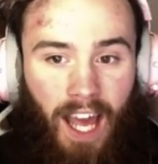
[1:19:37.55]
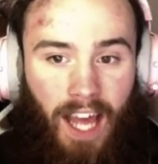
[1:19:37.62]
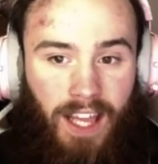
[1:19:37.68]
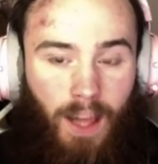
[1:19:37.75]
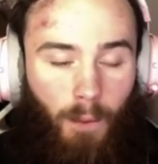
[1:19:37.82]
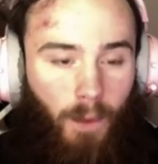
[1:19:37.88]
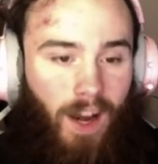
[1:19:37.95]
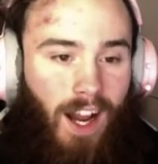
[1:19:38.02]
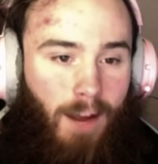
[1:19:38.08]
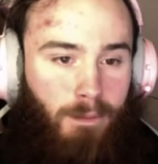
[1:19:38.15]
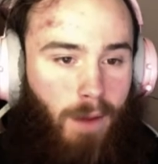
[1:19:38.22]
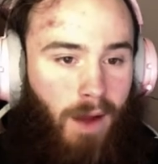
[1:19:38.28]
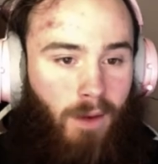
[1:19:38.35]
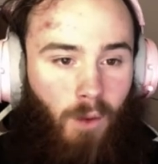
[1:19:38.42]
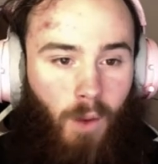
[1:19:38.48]
And then when I
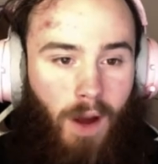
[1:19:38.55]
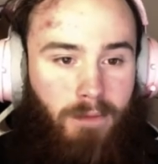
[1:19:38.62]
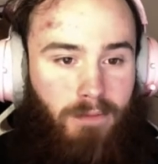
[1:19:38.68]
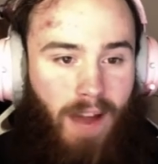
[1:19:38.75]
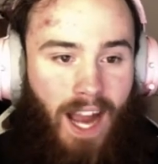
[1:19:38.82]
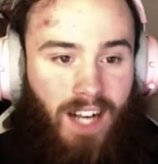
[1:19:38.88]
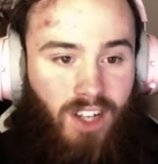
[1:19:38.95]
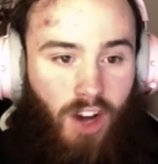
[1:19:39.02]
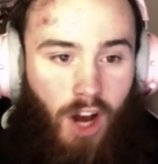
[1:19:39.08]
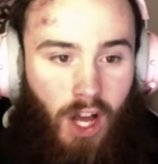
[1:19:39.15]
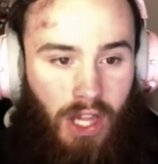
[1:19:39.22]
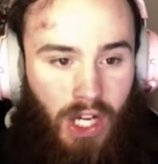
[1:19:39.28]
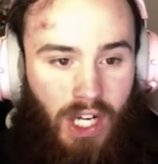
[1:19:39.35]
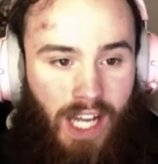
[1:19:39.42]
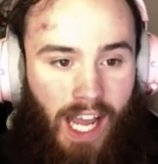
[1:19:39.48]
went back to
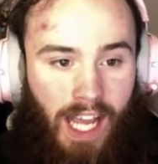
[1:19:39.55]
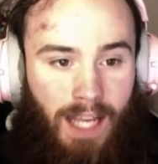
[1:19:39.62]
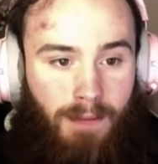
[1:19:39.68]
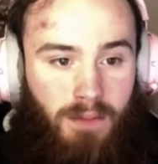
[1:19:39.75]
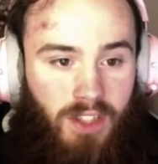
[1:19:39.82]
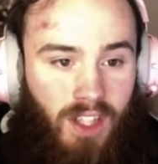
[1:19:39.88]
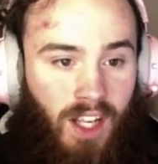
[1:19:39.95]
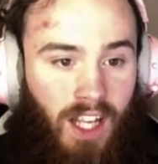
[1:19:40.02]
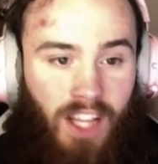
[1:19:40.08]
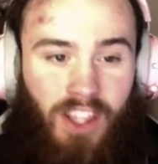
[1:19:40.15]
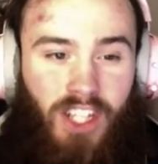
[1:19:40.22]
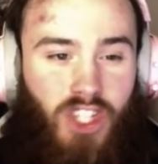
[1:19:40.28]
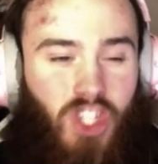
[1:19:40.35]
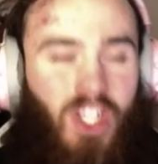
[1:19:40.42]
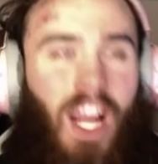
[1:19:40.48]
other games,
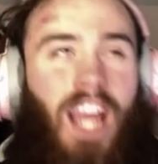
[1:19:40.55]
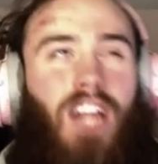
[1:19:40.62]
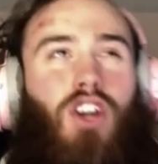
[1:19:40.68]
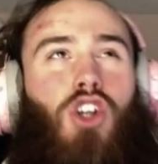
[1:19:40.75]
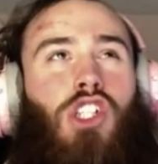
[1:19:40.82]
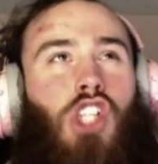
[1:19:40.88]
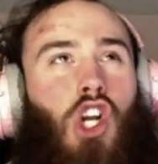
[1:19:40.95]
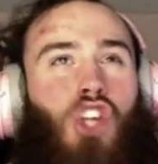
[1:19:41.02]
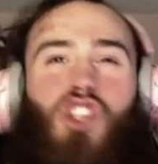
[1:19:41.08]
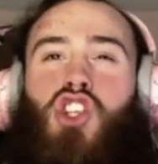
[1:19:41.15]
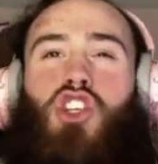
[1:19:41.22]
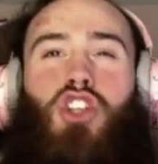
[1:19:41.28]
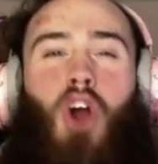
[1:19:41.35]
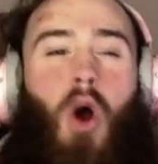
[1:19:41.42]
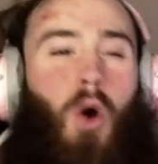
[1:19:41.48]
the standards are
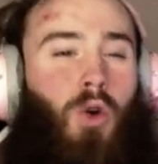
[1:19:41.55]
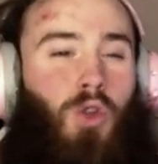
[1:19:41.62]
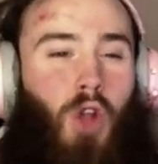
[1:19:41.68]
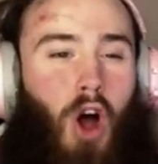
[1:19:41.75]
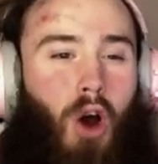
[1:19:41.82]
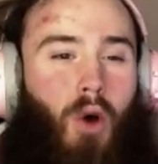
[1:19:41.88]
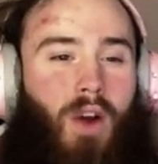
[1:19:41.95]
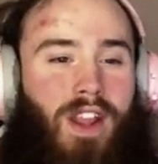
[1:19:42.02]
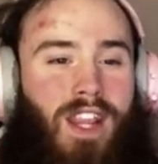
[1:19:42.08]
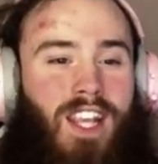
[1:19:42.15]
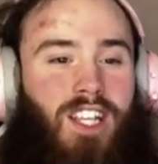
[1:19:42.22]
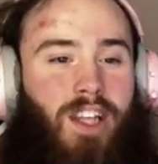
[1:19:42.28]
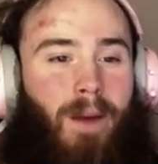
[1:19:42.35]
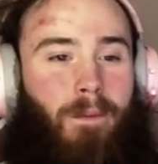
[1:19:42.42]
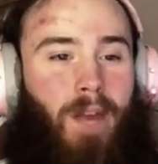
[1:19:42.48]
so low in
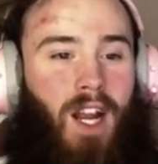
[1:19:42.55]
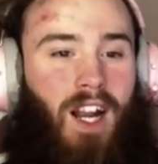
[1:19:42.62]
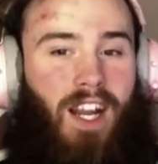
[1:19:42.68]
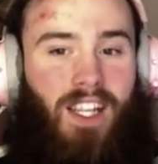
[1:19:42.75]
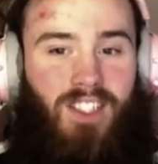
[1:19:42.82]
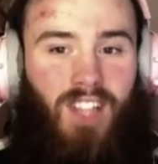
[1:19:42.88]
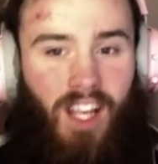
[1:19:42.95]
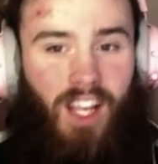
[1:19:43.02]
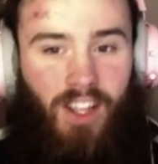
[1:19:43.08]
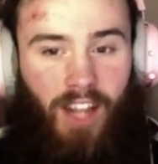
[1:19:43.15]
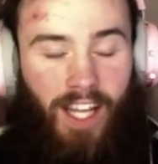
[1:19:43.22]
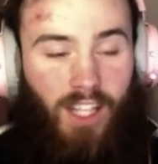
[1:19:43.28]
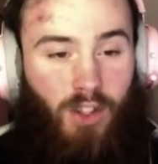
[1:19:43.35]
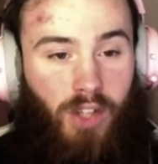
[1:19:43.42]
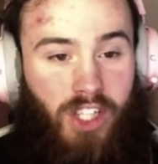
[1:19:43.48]
these communities.
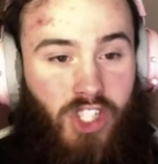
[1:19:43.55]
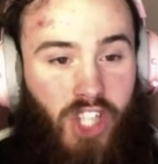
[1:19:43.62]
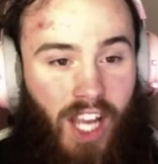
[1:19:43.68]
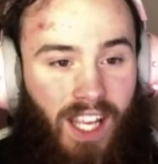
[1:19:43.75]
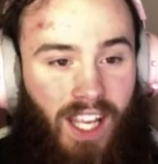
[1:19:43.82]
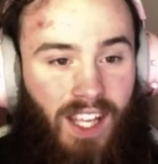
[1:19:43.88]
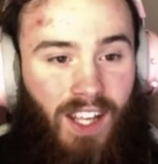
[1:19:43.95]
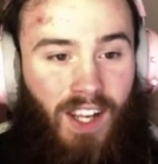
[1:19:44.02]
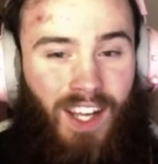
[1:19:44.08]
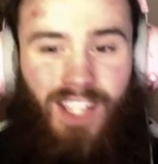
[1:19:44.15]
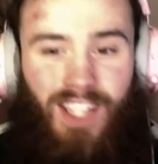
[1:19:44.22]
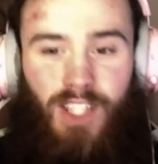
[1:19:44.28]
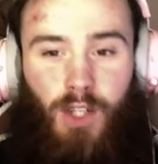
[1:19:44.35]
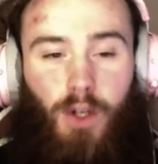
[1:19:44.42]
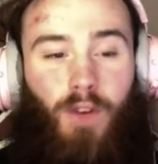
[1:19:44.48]
Like legit,
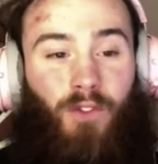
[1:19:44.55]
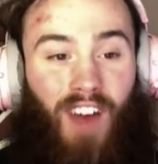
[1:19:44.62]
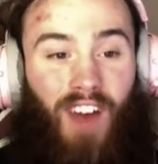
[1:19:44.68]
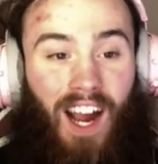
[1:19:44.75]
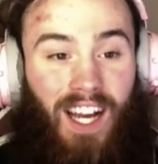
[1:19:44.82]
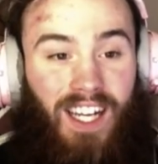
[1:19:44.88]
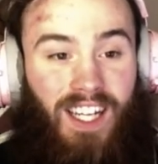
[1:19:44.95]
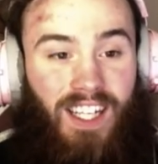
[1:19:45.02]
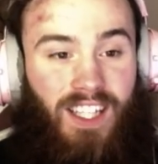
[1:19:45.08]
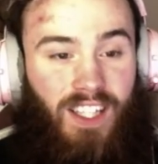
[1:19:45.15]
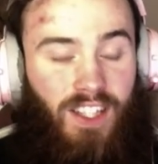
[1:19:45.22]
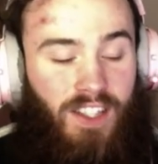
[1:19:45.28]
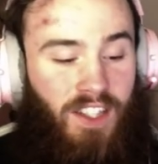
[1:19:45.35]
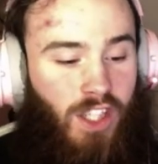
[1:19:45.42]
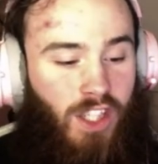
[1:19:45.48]
you'd find it,
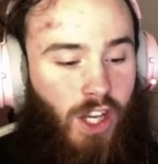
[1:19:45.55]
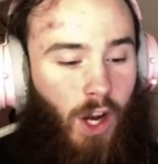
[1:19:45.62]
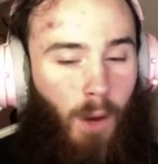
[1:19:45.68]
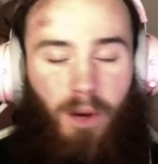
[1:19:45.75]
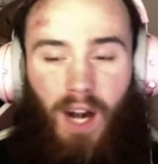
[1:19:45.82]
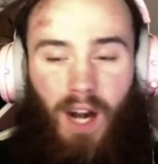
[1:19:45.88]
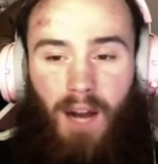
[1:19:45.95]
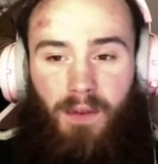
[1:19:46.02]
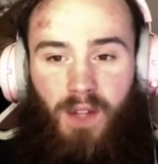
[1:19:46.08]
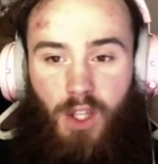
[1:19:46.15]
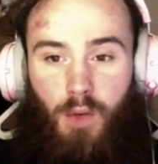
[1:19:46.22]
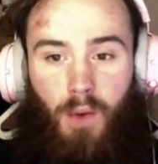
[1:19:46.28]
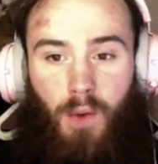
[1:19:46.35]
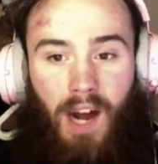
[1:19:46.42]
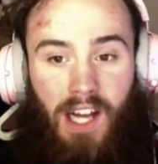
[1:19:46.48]
you know, probably
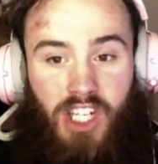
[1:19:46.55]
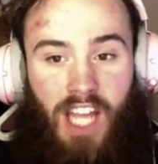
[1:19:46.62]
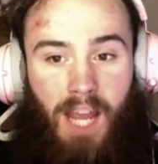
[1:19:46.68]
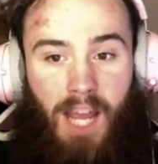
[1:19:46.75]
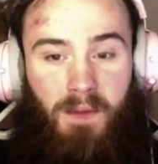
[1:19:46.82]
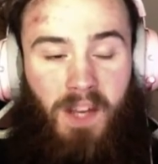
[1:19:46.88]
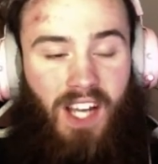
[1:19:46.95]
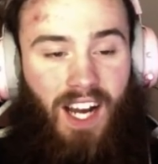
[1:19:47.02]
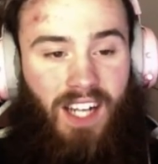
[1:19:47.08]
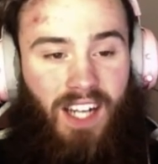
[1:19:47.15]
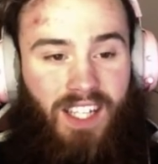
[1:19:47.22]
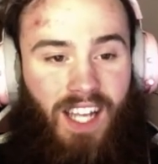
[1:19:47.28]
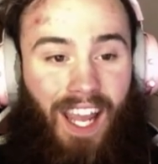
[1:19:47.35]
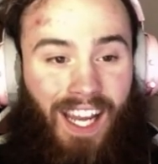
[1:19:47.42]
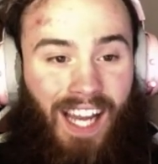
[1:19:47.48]
you watch gaming
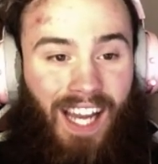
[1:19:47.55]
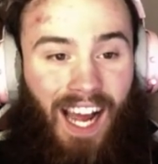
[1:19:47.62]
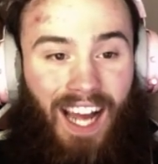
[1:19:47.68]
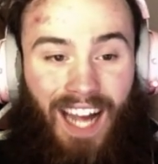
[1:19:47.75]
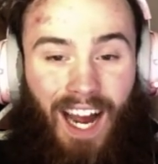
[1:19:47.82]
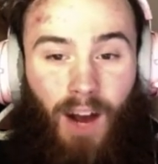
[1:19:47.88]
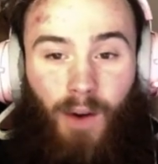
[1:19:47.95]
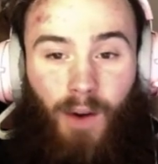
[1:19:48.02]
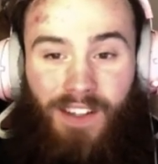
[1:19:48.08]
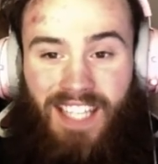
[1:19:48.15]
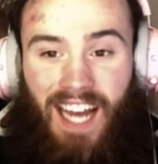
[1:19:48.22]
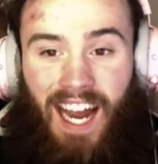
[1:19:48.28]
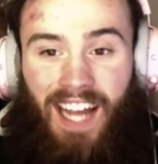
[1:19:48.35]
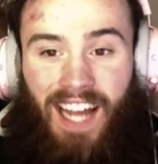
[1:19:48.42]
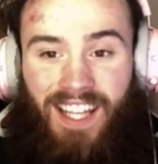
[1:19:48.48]
content and how
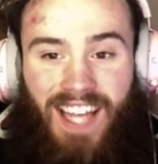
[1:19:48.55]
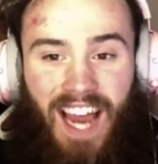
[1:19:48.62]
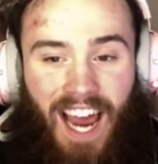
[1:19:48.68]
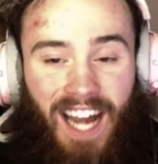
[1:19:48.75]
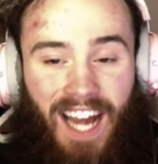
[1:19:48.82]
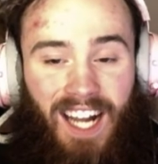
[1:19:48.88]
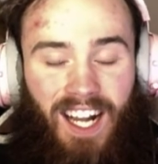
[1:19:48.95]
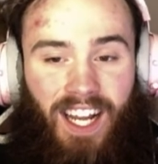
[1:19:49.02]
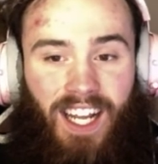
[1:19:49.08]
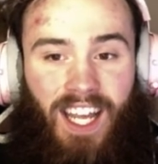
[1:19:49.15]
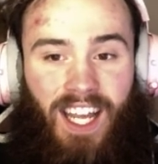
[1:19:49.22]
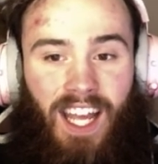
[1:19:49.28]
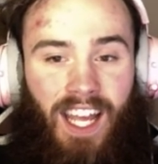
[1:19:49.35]
it's highly edited.